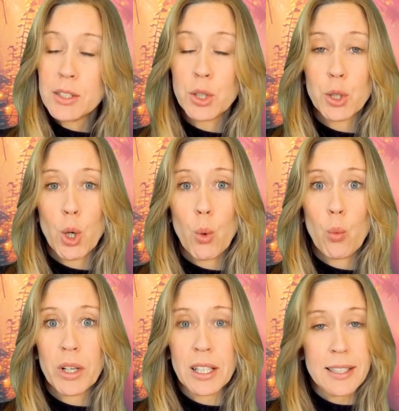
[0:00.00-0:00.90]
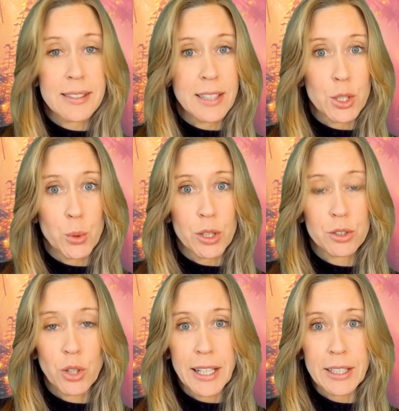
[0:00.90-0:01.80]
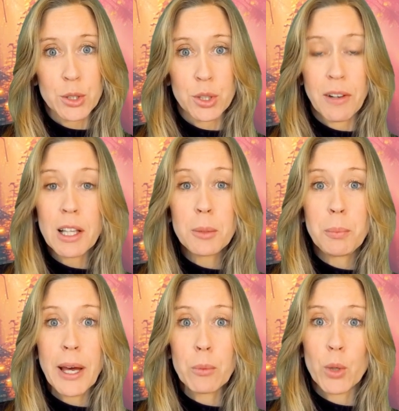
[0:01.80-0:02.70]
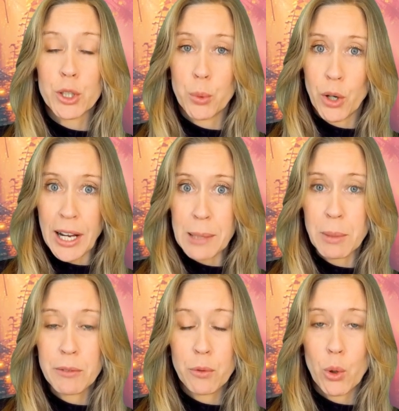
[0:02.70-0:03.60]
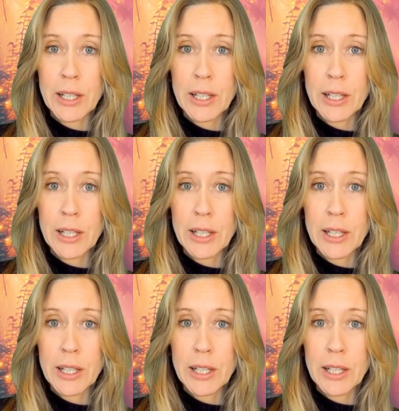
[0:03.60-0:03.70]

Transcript: to know what it is that you are trying to develop and what you are aiming for,